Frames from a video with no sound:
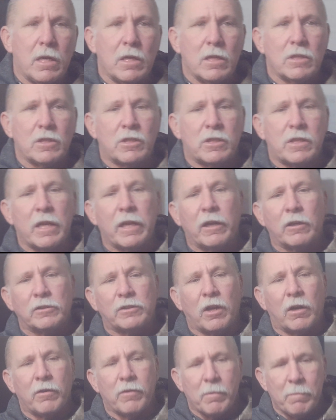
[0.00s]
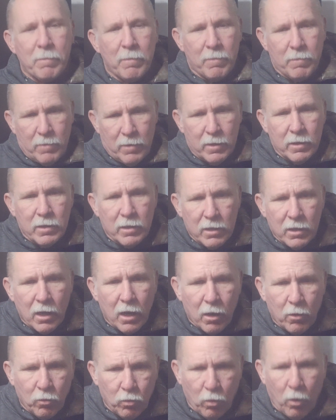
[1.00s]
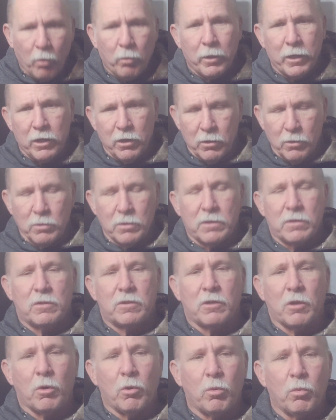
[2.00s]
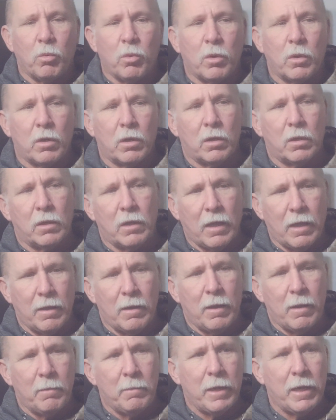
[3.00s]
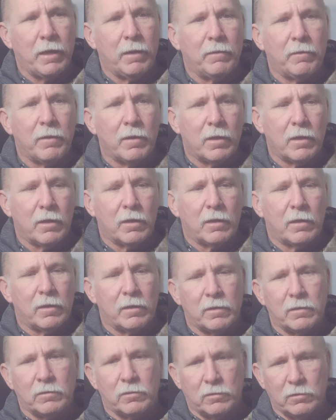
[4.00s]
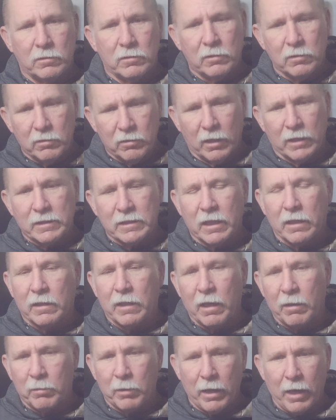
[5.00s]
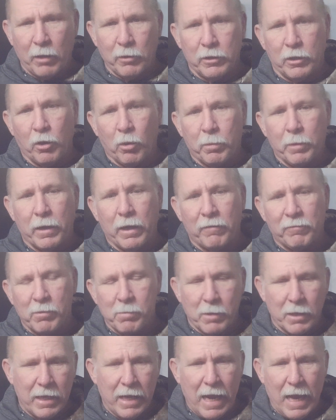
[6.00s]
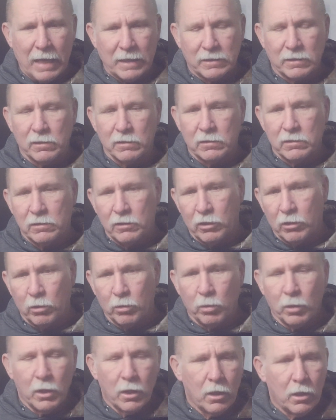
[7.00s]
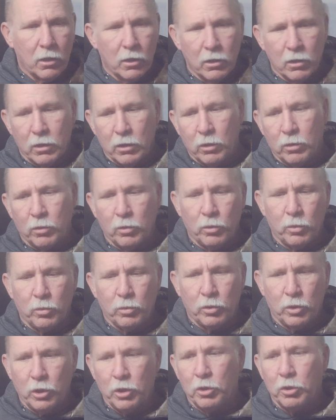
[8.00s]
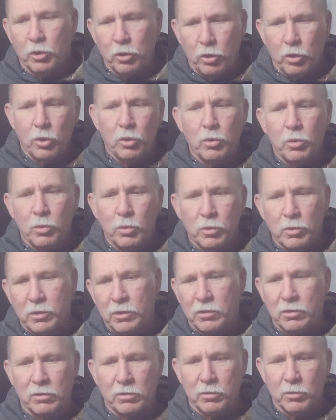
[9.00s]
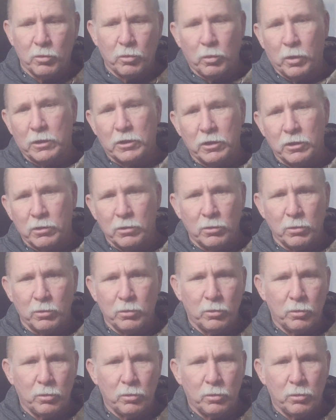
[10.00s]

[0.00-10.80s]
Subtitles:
stingers are what we use. So I mean, let's get that right out in the open. Everybody asks us, do you use what you